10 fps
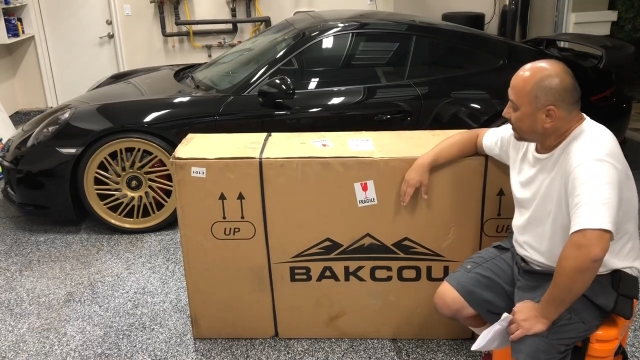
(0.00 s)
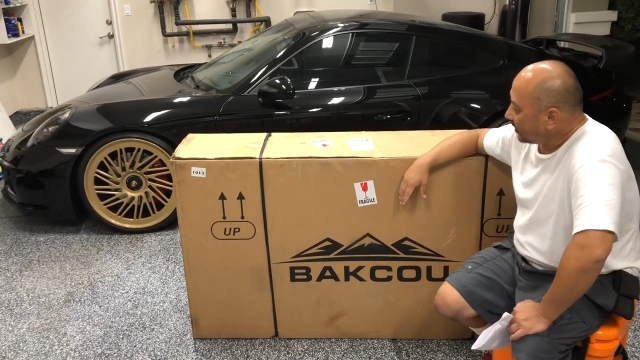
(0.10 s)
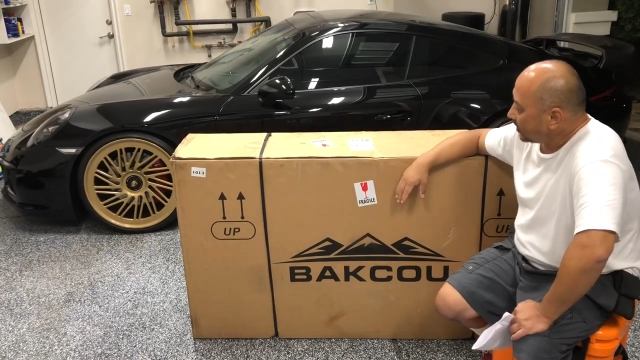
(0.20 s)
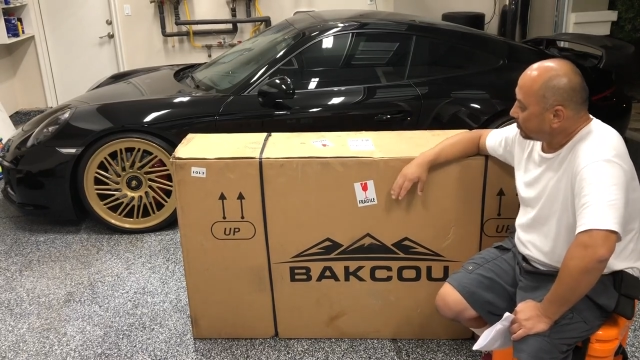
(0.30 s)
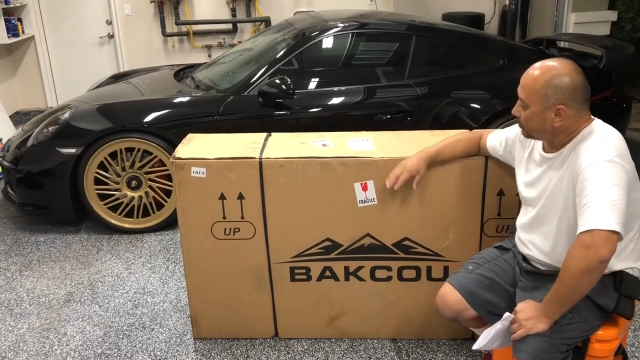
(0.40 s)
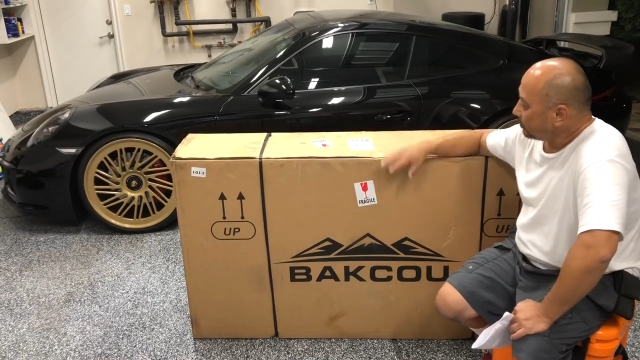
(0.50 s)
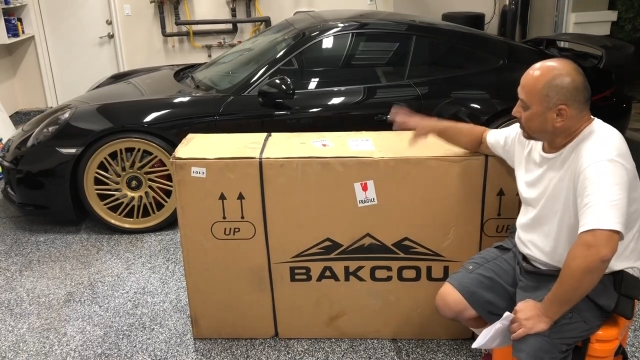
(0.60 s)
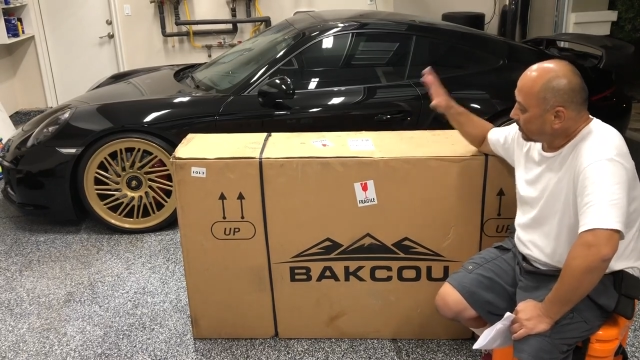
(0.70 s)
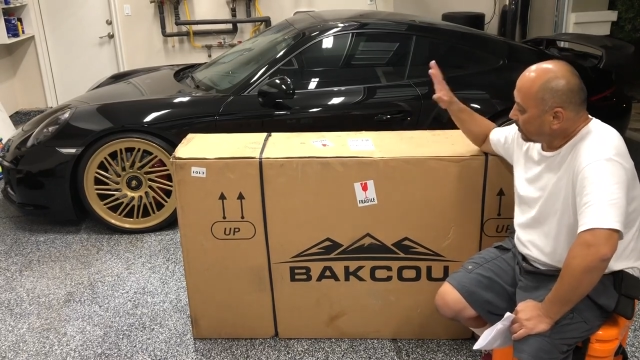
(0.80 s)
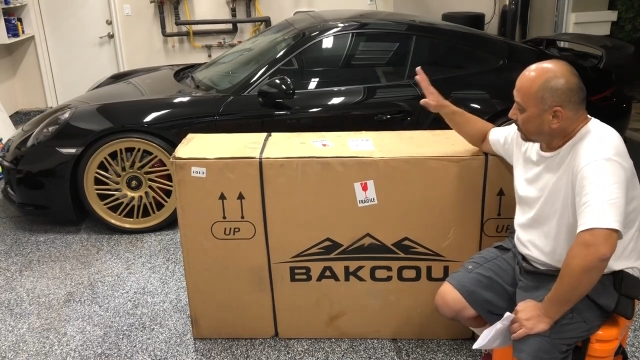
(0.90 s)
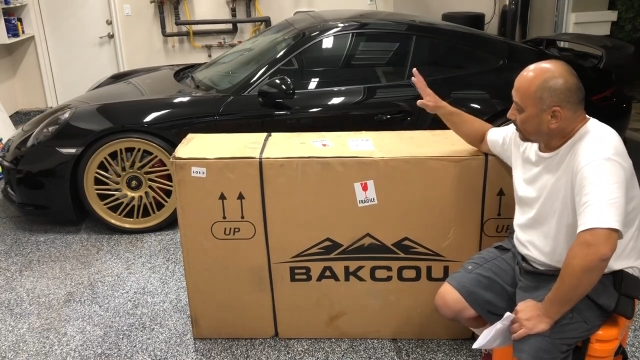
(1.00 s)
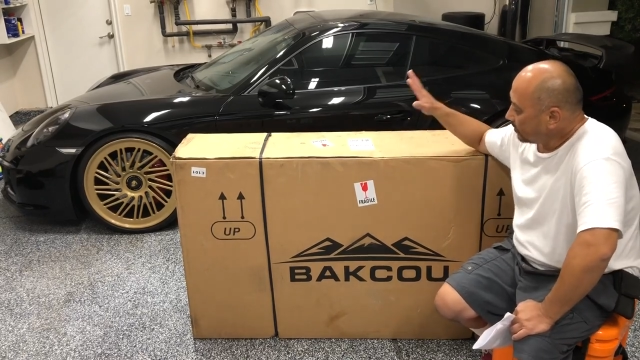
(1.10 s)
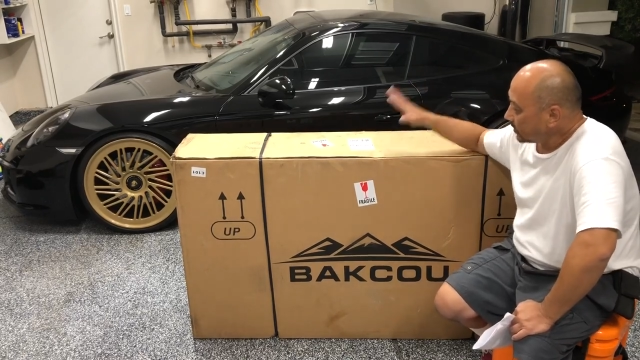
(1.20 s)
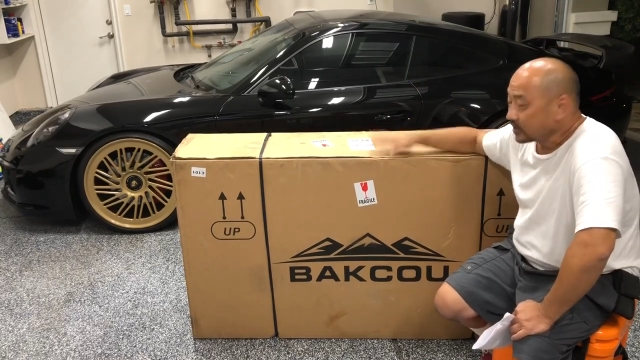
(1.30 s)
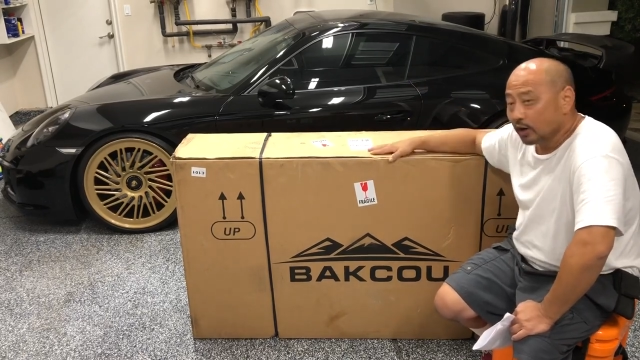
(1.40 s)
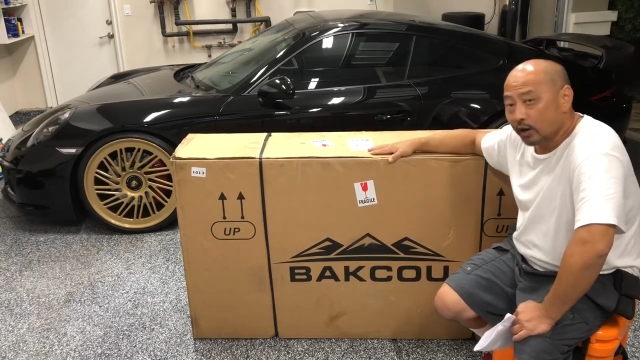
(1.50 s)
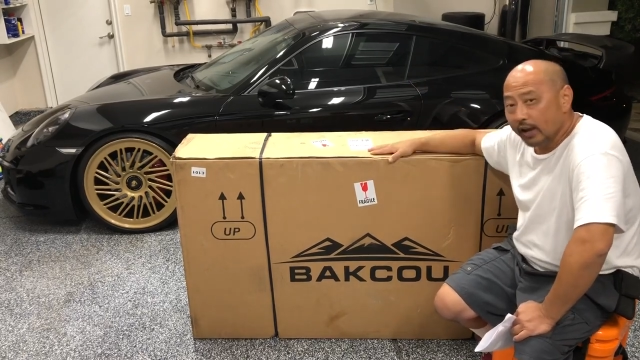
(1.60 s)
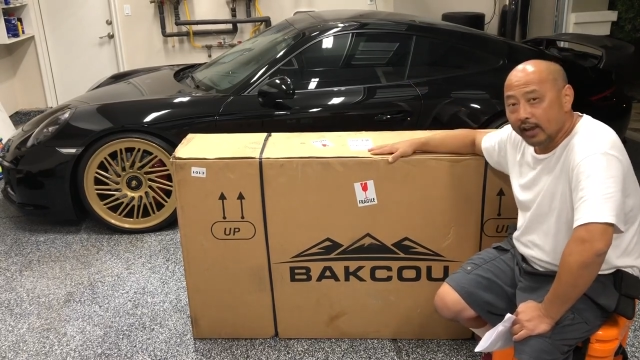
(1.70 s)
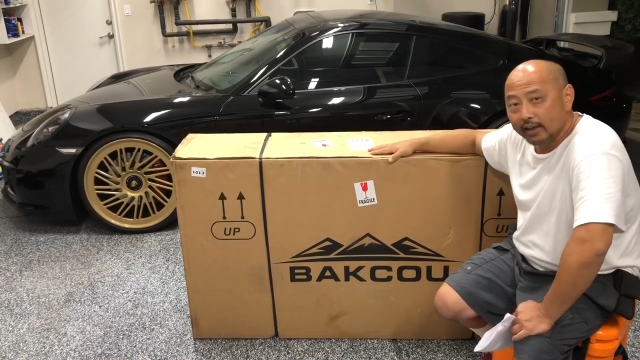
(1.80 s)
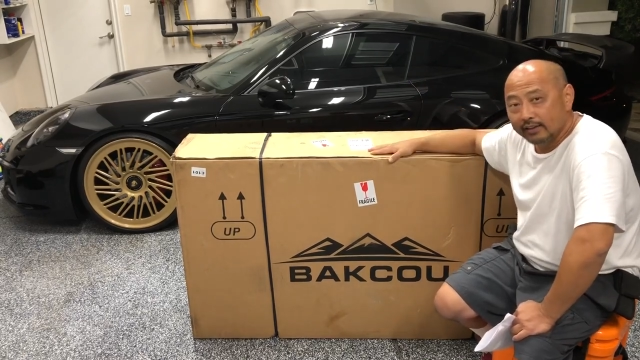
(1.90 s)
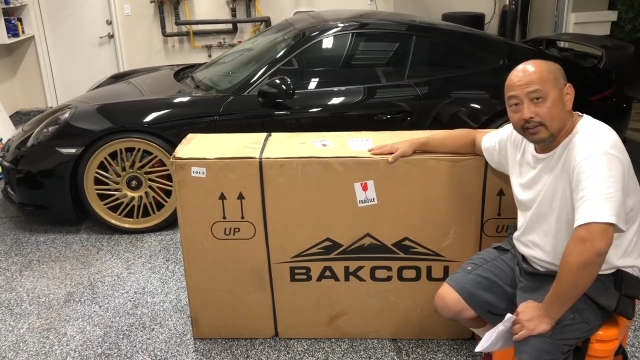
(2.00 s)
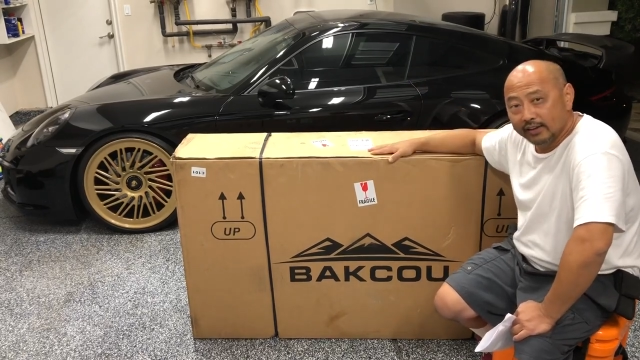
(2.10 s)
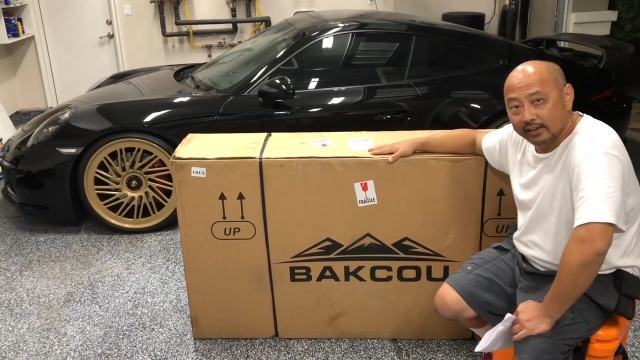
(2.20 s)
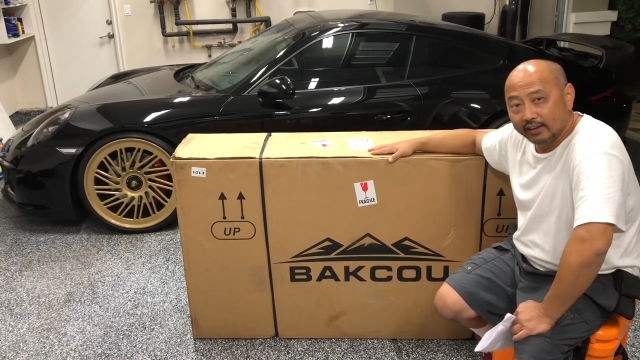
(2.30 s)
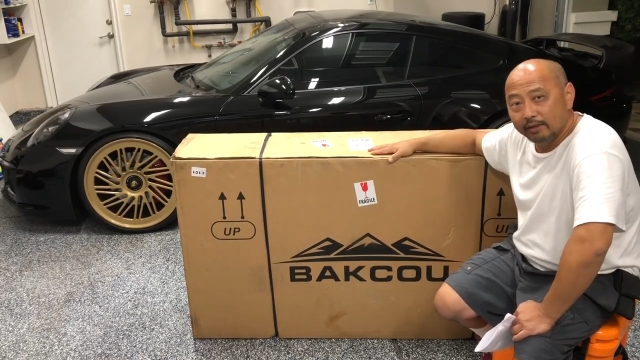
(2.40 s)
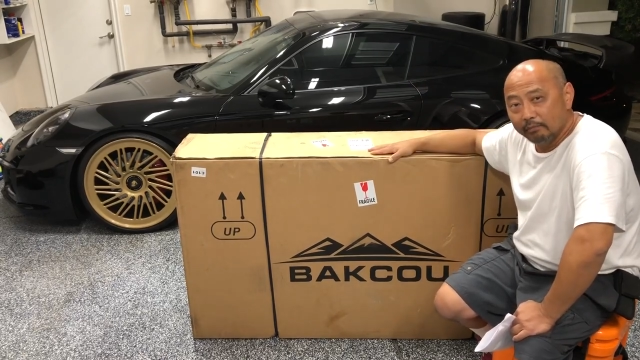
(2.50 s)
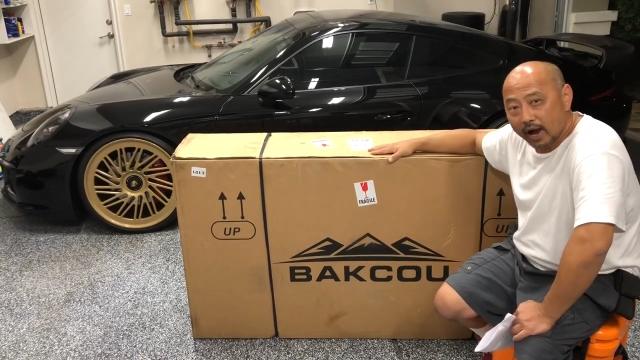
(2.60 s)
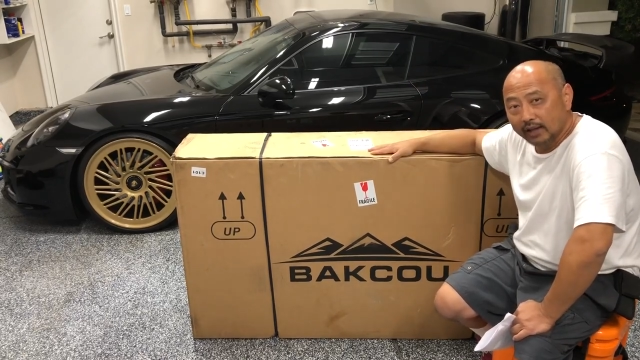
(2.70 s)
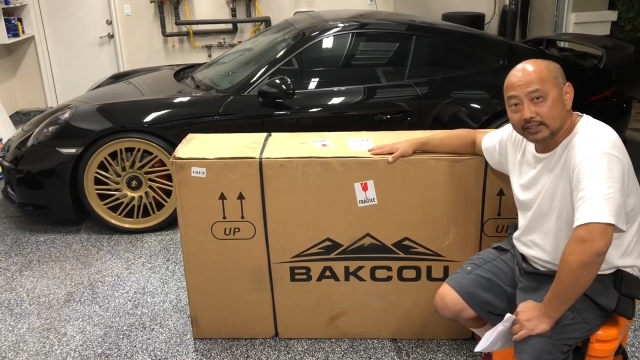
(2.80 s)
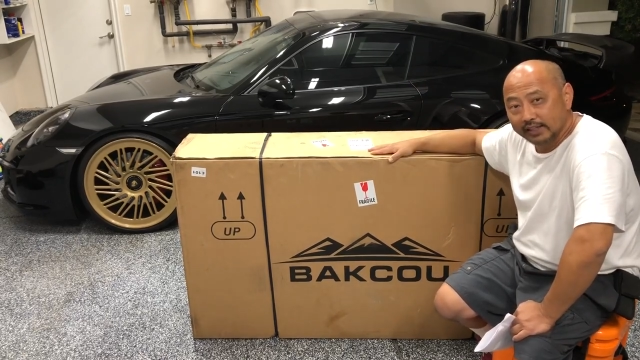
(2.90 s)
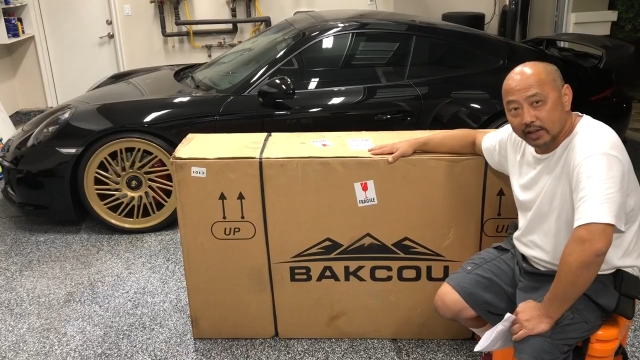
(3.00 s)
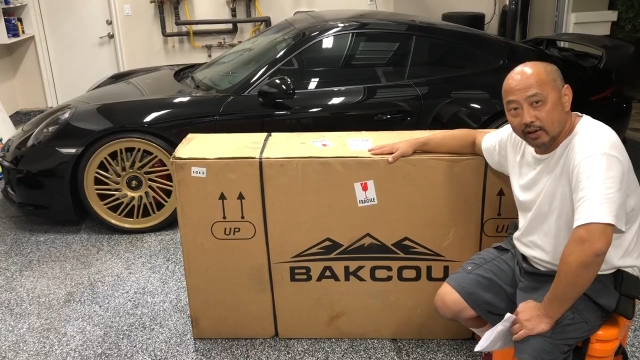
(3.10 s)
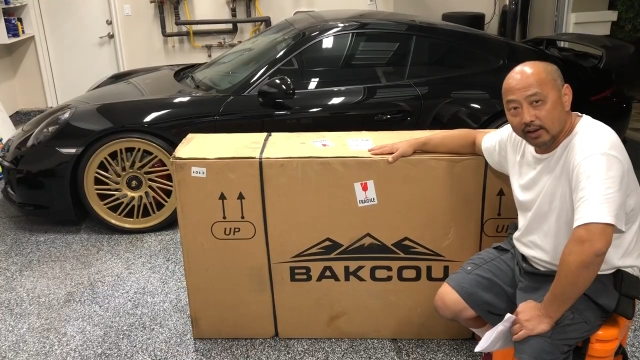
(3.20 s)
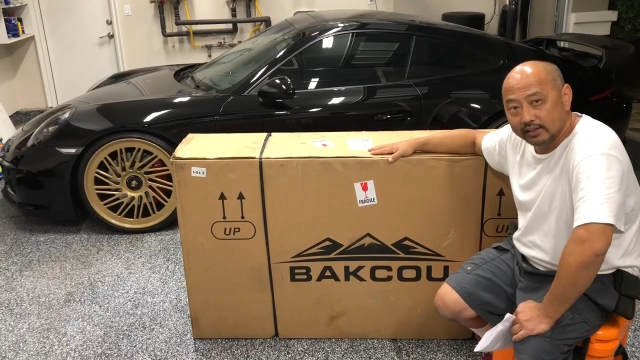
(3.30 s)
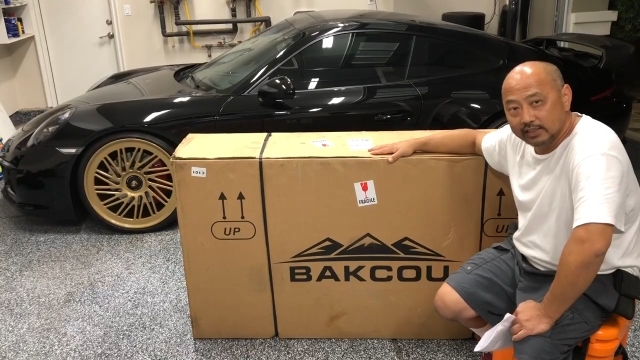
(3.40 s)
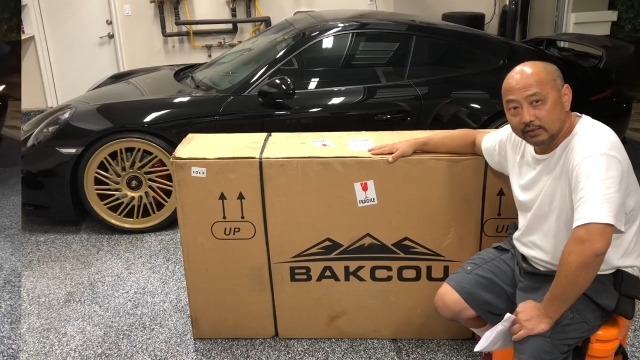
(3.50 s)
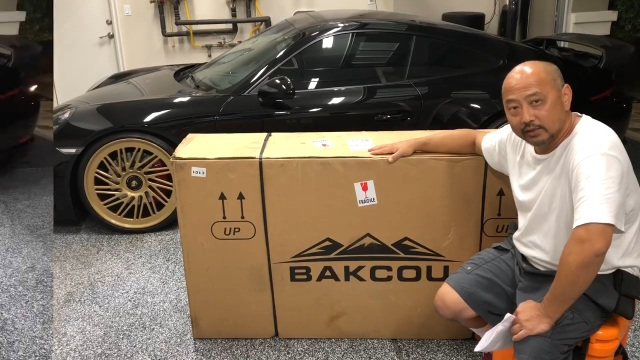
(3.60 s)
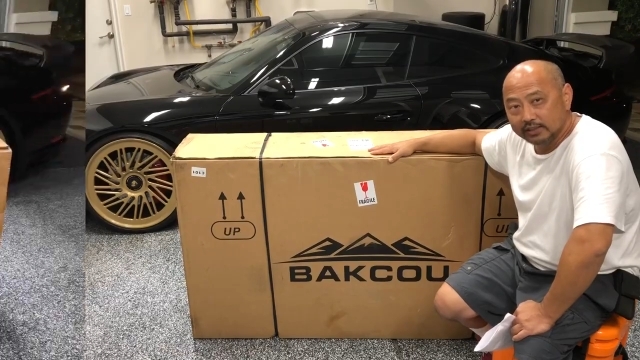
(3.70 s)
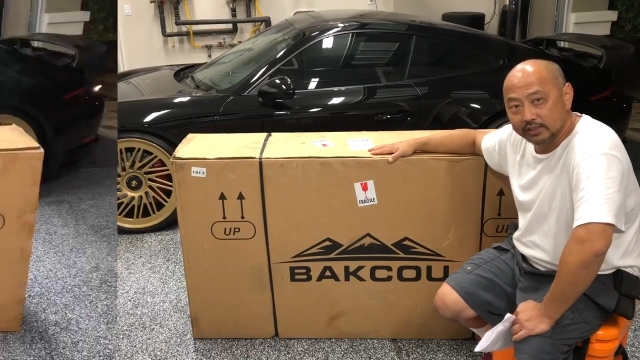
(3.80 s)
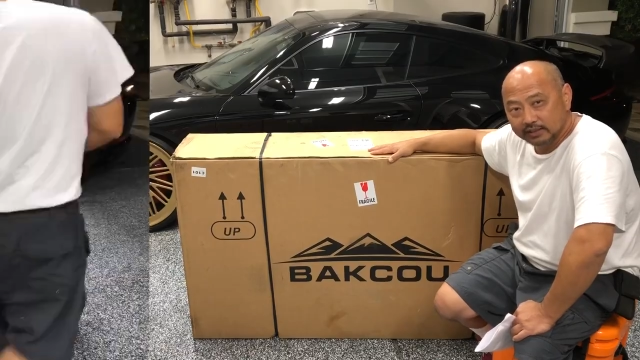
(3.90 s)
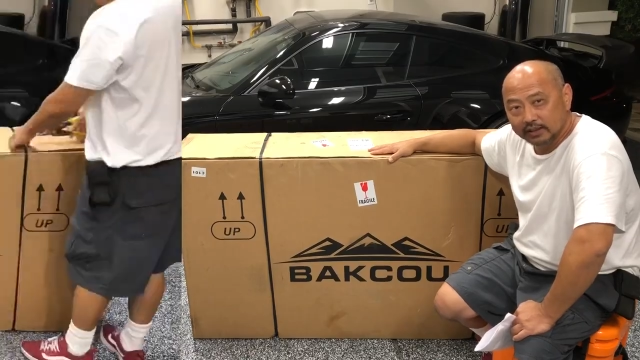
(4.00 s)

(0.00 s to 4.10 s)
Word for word: um, let's go ahead and get the unboxing going and see what this looks